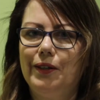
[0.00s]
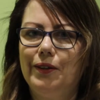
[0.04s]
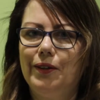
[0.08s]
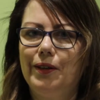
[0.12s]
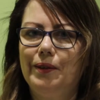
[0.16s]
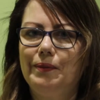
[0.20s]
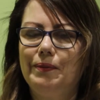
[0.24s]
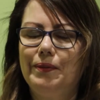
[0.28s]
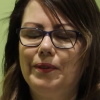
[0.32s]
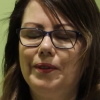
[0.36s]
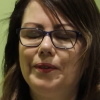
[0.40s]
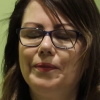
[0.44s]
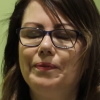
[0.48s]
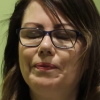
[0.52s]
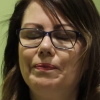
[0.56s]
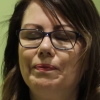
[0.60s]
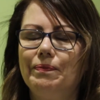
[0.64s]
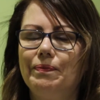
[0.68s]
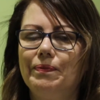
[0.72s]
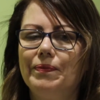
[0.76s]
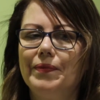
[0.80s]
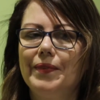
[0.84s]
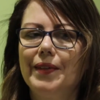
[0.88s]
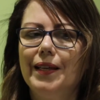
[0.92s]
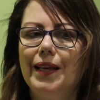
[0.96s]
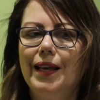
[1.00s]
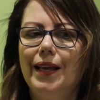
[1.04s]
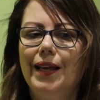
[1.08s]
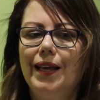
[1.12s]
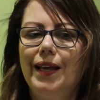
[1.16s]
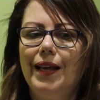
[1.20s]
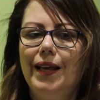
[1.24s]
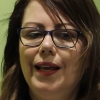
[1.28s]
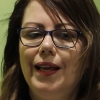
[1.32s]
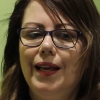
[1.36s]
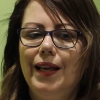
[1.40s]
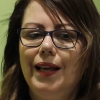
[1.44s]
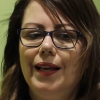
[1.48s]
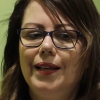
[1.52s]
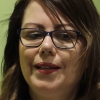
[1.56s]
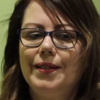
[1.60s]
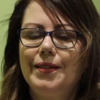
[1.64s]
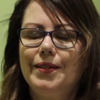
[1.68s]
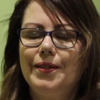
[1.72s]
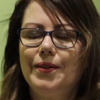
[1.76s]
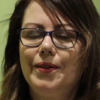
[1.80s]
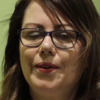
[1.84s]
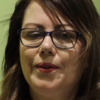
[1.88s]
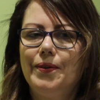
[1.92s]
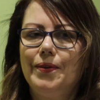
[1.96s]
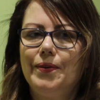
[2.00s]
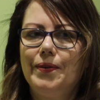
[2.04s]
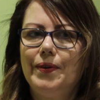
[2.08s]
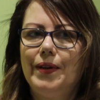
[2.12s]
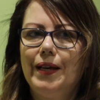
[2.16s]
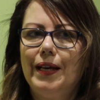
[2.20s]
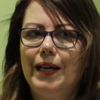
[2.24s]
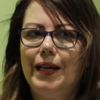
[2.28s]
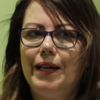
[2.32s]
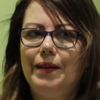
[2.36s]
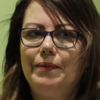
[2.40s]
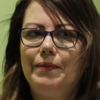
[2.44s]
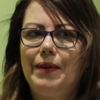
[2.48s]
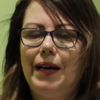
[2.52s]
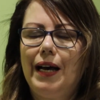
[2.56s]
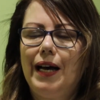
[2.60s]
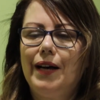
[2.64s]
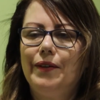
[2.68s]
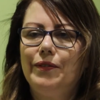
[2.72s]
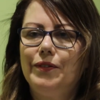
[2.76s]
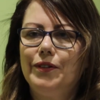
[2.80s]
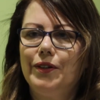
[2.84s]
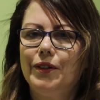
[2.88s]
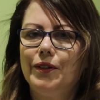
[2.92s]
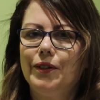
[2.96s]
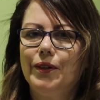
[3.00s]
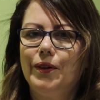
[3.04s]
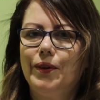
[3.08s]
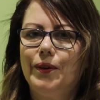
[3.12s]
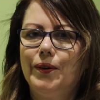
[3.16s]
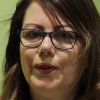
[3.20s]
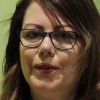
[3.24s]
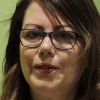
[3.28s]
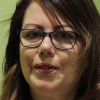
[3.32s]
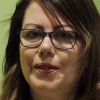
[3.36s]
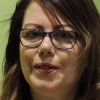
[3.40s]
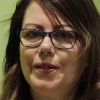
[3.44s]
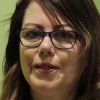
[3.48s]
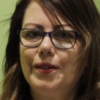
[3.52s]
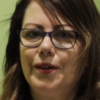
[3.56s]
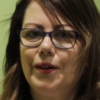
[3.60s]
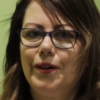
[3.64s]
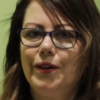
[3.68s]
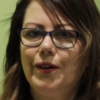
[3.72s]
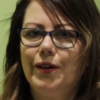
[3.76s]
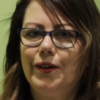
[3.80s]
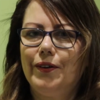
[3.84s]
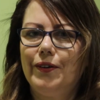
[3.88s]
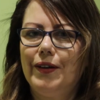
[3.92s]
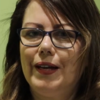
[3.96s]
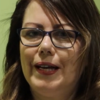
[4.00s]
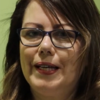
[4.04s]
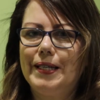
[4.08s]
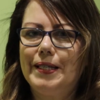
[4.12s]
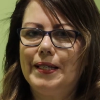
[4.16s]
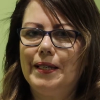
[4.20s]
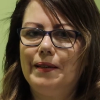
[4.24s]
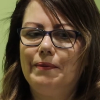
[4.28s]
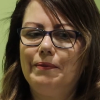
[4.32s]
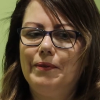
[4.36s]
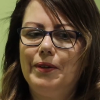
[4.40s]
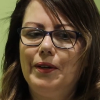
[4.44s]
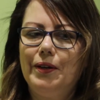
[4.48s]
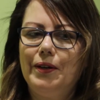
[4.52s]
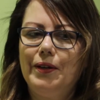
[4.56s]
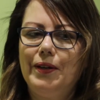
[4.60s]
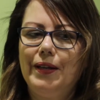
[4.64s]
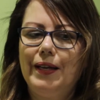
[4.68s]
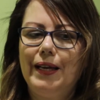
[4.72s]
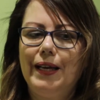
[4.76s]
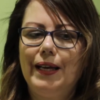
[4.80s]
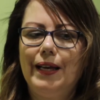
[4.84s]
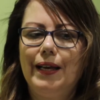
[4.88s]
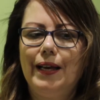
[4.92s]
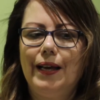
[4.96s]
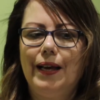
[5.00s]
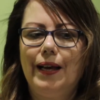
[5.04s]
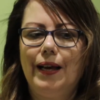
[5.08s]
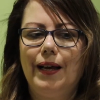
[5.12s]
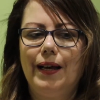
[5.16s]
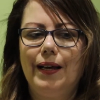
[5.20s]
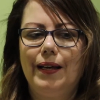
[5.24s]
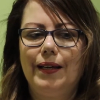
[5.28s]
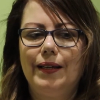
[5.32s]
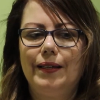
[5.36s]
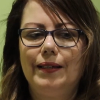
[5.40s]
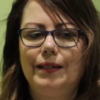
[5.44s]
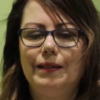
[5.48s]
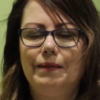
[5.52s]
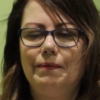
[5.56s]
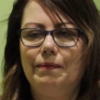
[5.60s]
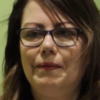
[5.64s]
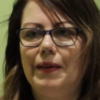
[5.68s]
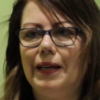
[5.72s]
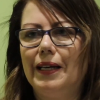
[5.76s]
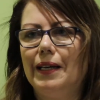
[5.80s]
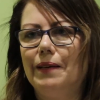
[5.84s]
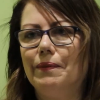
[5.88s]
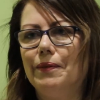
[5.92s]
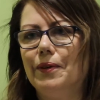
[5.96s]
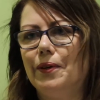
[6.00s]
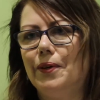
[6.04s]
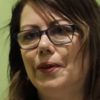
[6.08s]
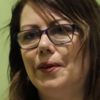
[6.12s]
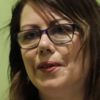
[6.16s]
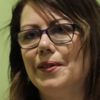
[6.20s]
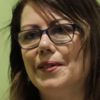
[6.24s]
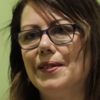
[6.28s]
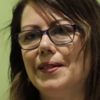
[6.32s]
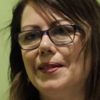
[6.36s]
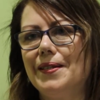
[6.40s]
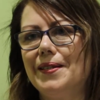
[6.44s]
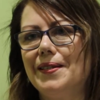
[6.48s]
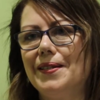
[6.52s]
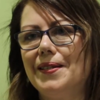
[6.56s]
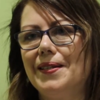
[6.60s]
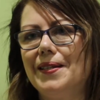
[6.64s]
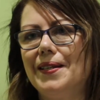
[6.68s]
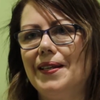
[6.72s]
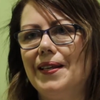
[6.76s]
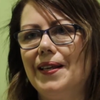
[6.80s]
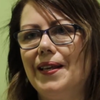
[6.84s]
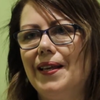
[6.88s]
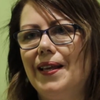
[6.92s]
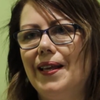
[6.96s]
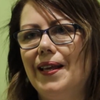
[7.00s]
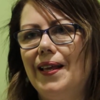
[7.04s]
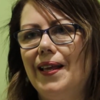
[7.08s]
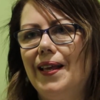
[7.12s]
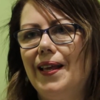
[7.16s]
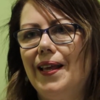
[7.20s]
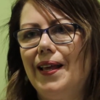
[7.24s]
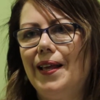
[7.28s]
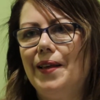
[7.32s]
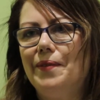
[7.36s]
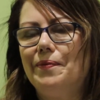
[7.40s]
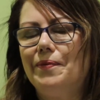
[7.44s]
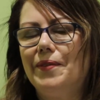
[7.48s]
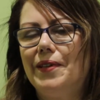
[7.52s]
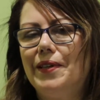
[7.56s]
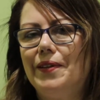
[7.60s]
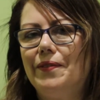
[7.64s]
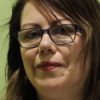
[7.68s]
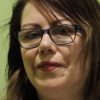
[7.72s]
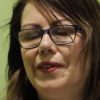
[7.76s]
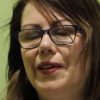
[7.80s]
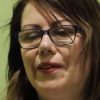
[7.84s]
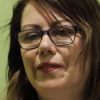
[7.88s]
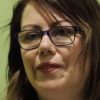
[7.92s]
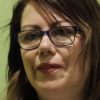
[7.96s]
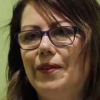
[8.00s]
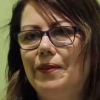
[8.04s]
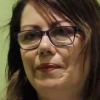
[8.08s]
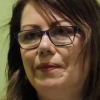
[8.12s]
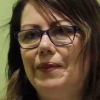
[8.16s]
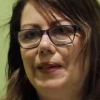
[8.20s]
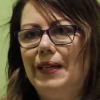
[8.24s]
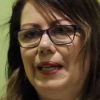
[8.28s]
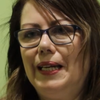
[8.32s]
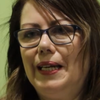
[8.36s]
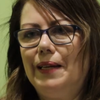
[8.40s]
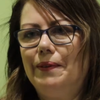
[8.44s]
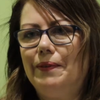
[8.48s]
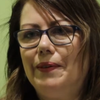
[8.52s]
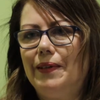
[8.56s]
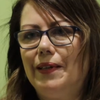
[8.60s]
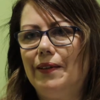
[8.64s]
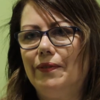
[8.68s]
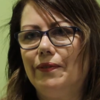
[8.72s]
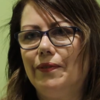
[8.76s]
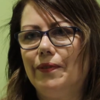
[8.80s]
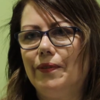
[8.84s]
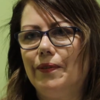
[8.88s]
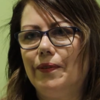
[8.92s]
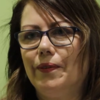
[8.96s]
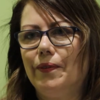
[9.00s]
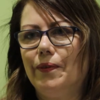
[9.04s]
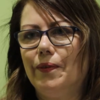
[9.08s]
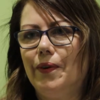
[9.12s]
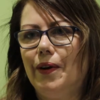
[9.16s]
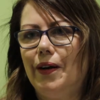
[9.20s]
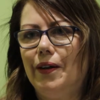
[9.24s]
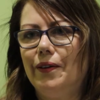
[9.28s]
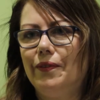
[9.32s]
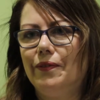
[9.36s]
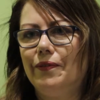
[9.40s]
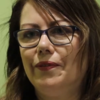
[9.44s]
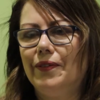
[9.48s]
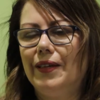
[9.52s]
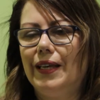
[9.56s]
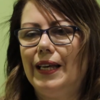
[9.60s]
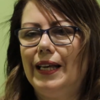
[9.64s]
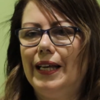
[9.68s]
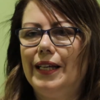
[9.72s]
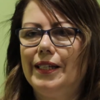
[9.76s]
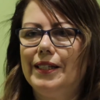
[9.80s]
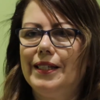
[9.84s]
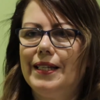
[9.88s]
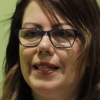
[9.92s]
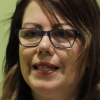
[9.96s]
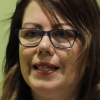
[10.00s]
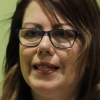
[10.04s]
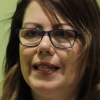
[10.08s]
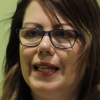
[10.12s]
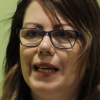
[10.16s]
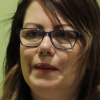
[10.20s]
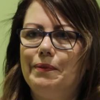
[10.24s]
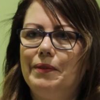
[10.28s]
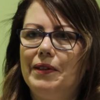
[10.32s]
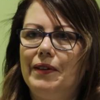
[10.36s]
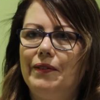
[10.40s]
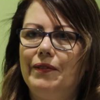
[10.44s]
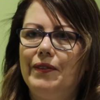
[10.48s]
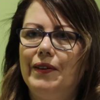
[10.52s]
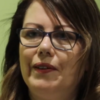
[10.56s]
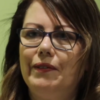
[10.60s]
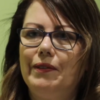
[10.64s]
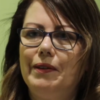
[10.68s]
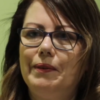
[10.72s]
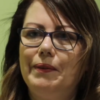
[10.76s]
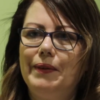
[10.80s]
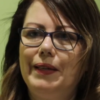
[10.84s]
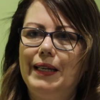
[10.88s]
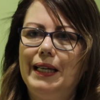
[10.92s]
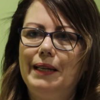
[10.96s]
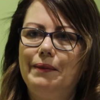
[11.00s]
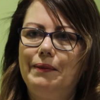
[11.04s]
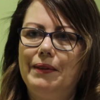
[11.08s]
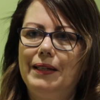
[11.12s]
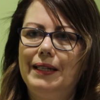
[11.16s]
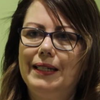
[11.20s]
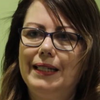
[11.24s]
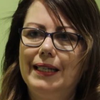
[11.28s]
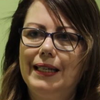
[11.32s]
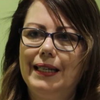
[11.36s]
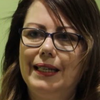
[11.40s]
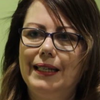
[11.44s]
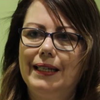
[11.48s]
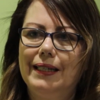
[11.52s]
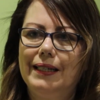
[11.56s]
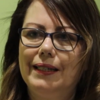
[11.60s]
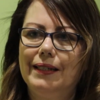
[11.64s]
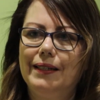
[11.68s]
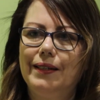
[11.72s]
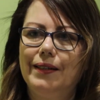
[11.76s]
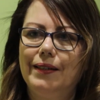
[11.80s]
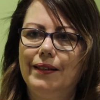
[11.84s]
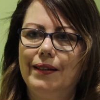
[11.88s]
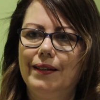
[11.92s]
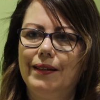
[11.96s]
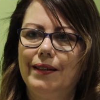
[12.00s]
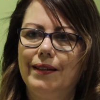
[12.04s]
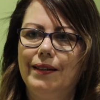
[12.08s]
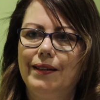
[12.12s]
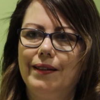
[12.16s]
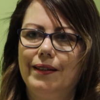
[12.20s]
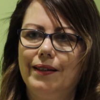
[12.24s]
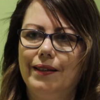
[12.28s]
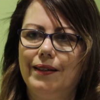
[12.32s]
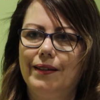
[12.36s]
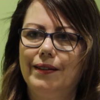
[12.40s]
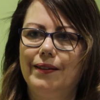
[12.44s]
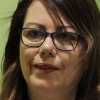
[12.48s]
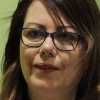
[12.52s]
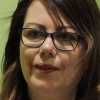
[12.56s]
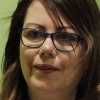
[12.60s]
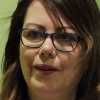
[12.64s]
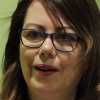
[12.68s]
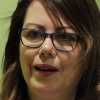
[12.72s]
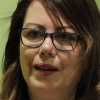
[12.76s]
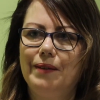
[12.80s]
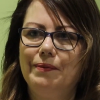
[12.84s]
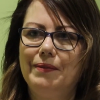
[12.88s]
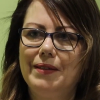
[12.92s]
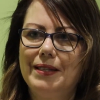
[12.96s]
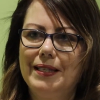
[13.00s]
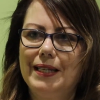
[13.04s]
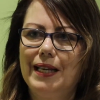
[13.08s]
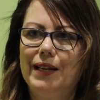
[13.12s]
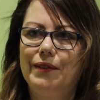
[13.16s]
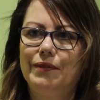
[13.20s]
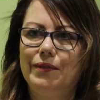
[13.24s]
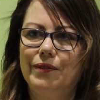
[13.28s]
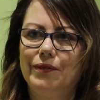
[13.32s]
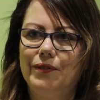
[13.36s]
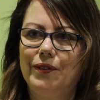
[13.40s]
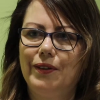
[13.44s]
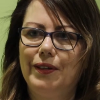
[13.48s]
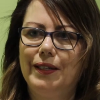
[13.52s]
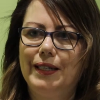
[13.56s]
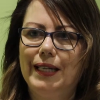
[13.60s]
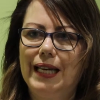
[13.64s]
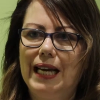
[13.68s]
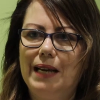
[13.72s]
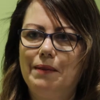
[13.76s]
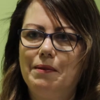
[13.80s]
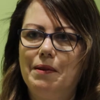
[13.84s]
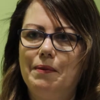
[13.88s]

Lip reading: group. So I have done courses of hairdressing and beauty and makeup courses, but I've never been able, qualifications not, but I've never been able to ground myself in full-time